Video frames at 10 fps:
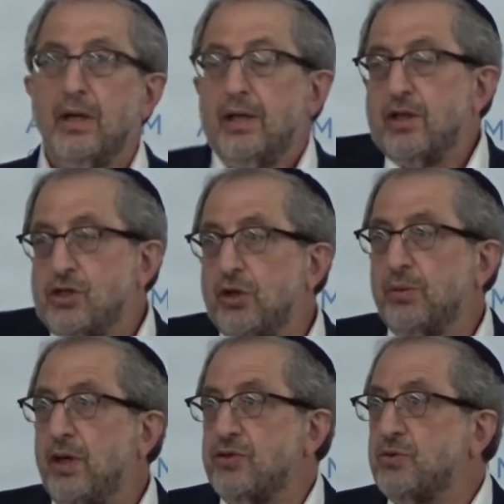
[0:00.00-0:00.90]
and the
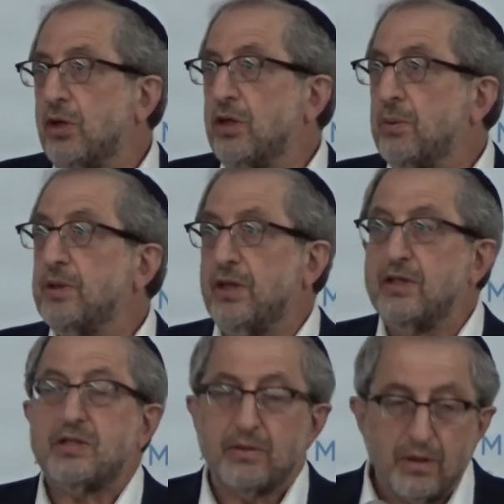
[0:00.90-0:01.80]
children are struggling with
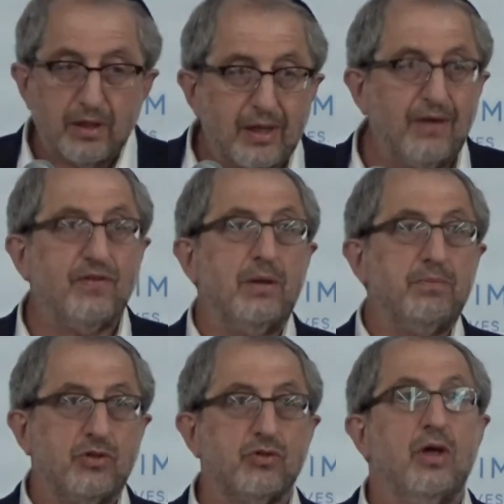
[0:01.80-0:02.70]
this, give
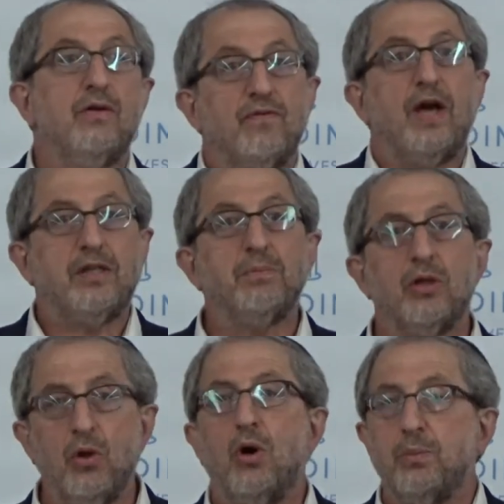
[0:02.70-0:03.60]
them, invite them
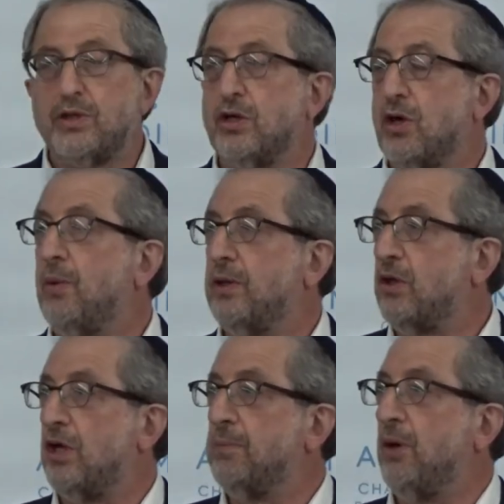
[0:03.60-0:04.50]
along when you go on
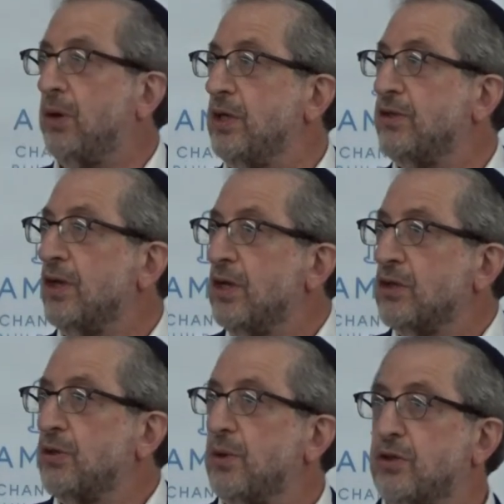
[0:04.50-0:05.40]
Chol
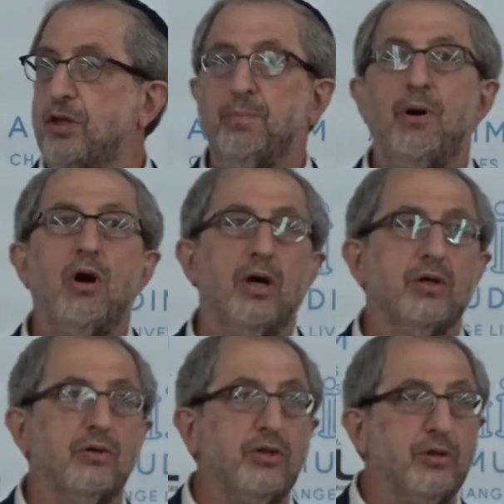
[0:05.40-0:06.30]
Hamoed to, to the
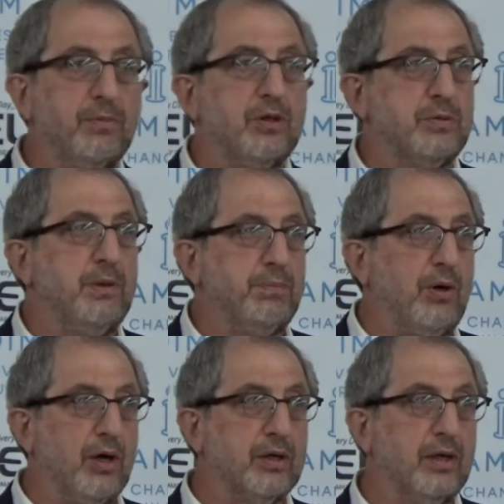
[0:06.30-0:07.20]
park or to the amusement
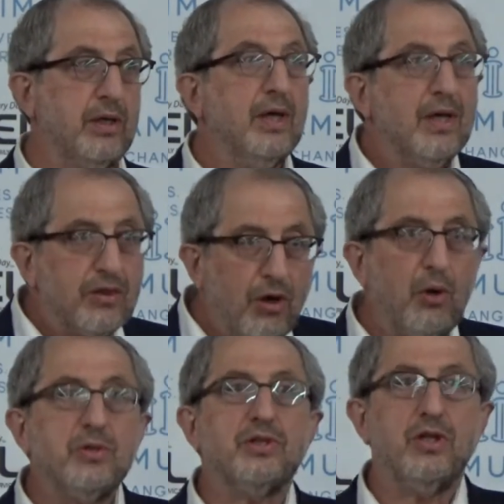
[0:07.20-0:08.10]
park.
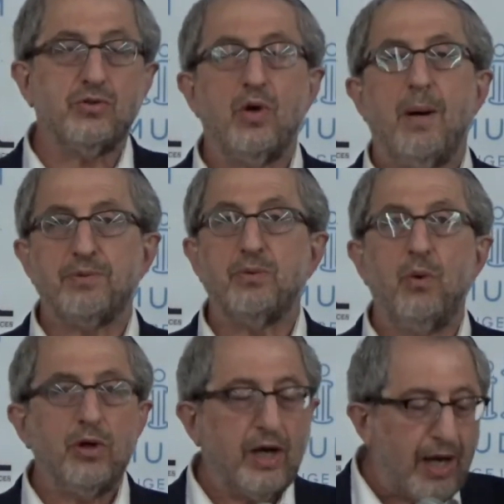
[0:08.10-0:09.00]
Those are the drops of
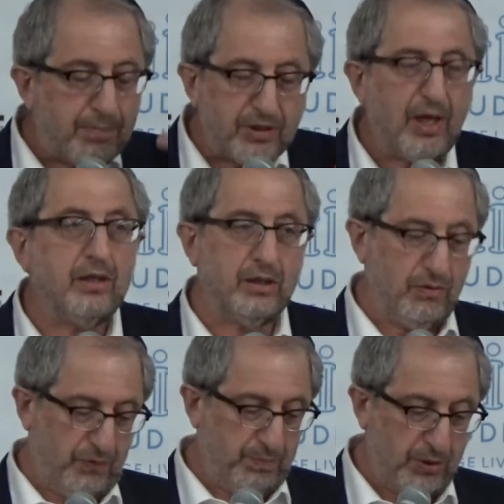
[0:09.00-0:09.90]
water, and I'm telling
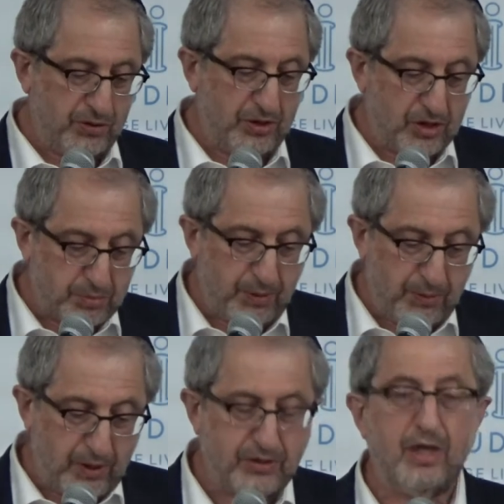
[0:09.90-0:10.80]
you from personal
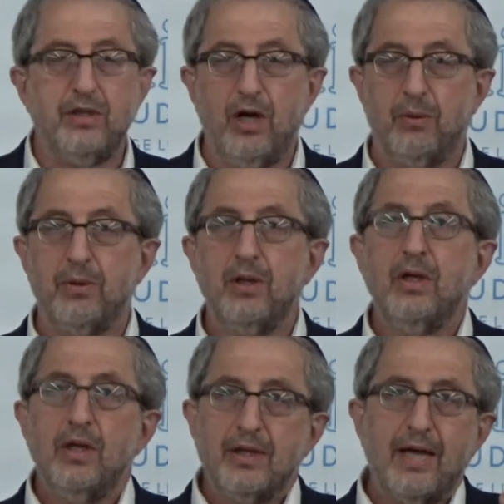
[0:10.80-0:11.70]
experience, I know.
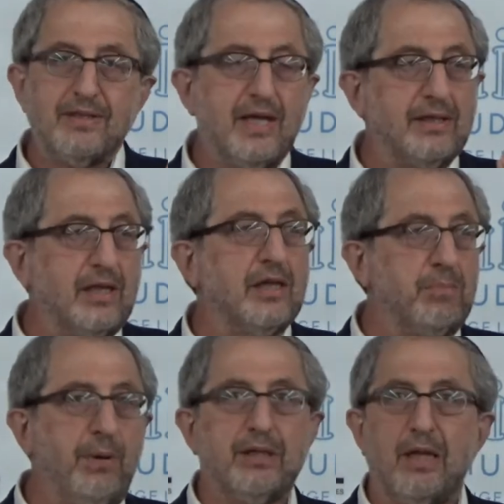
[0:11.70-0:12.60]
That's that little
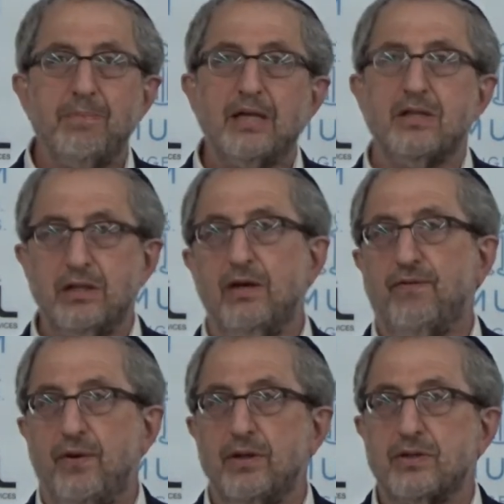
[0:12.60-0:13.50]
bit that makes a
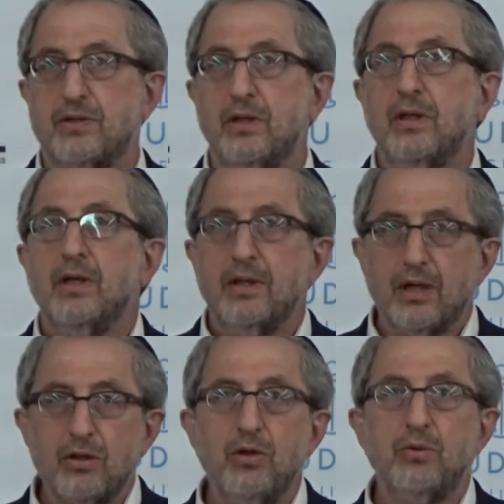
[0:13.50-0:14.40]
difference
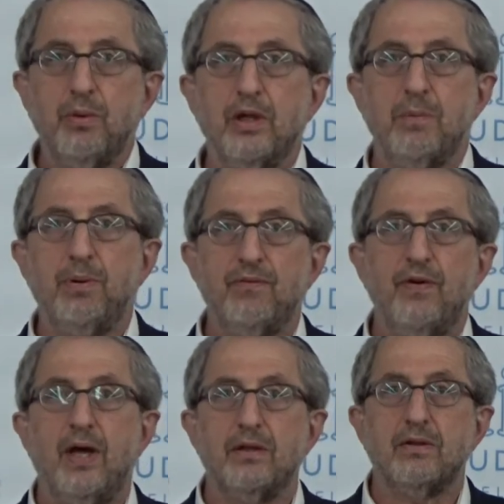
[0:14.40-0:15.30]
that could really
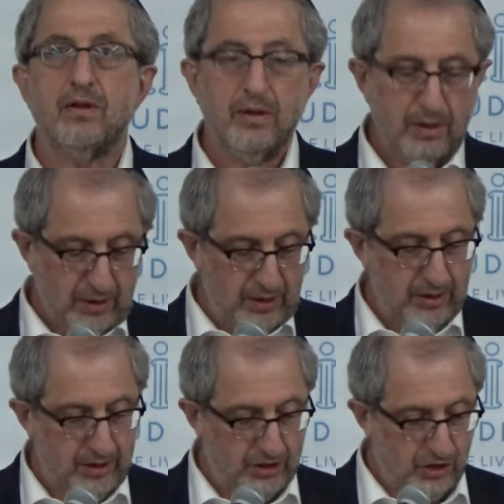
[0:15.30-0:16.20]
prevent an
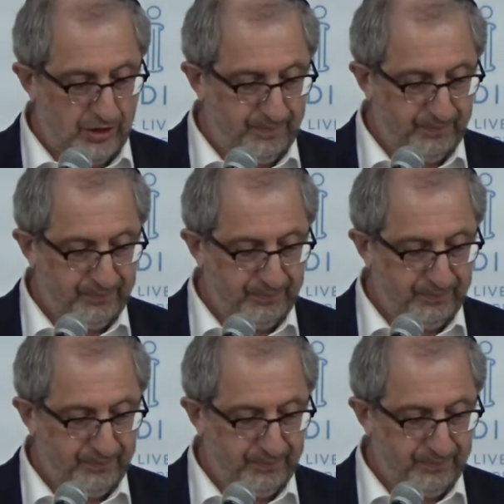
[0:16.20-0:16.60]
addiction.